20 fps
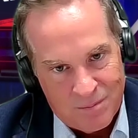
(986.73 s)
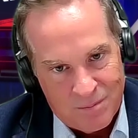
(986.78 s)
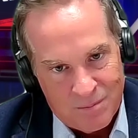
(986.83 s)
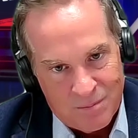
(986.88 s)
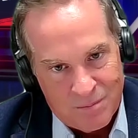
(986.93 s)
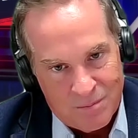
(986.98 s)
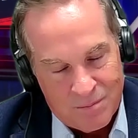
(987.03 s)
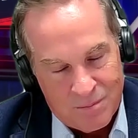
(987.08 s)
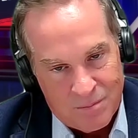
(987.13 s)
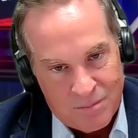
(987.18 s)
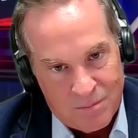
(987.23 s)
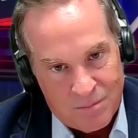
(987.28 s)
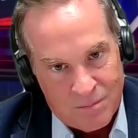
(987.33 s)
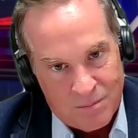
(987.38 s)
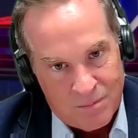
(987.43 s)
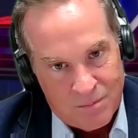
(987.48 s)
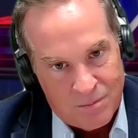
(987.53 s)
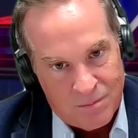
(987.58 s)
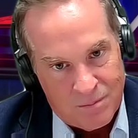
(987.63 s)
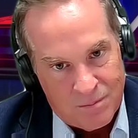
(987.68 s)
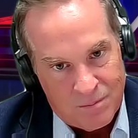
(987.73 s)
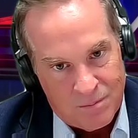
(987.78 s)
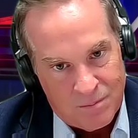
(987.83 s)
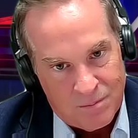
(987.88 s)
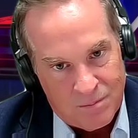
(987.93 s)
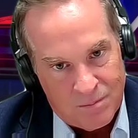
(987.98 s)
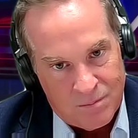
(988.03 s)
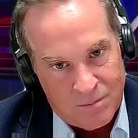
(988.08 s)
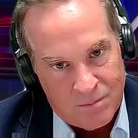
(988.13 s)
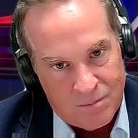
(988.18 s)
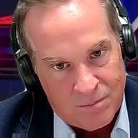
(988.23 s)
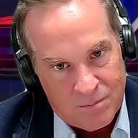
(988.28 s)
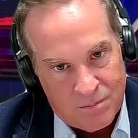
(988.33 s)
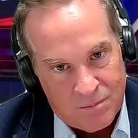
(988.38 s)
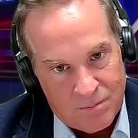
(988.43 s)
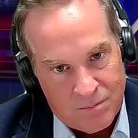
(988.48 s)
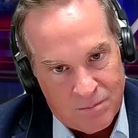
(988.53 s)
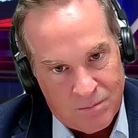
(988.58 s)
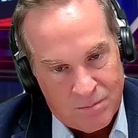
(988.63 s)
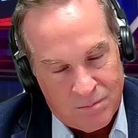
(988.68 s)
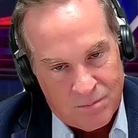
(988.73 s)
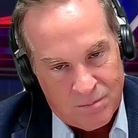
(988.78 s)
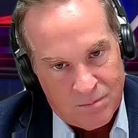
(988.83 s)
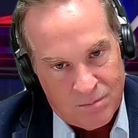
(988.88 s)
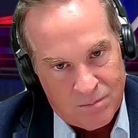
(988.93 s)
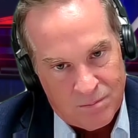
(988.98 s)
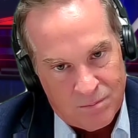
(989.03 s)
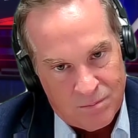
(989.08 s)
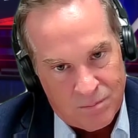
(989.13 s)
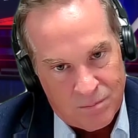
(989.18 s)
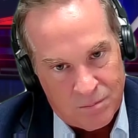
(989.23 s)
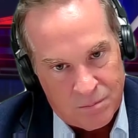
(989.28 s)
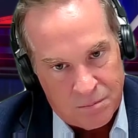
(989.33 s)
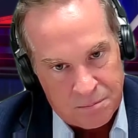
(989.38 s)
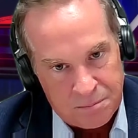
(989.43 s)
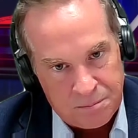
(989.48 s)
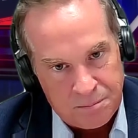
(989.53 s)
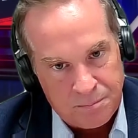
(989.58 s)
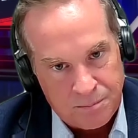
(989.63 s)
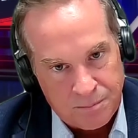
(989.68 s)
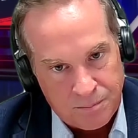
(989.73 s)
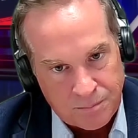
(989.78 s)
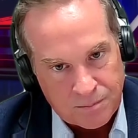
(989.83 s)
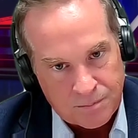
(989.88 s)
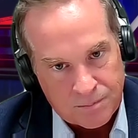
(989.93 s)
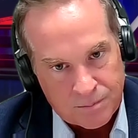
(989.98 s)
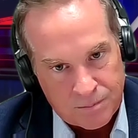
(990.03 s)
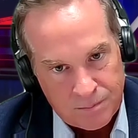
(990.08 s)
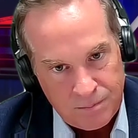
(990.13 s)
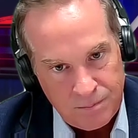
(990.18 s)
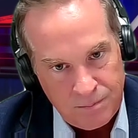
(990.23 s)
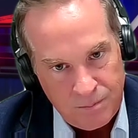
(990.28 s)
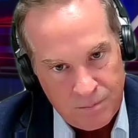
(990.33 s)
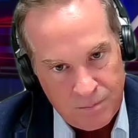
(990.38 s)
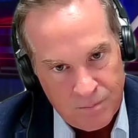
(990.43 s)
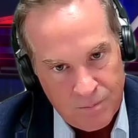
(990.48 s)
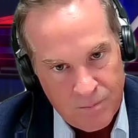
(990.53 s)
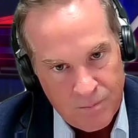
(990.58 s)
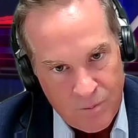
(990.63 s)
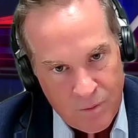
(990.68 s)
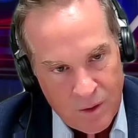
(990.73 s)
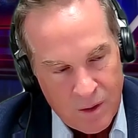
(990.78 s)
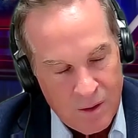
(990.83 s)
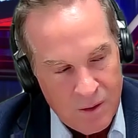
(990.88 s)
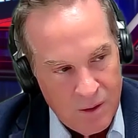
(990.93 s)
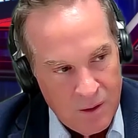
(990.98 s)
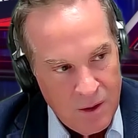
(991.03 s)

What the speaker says: (not speaking)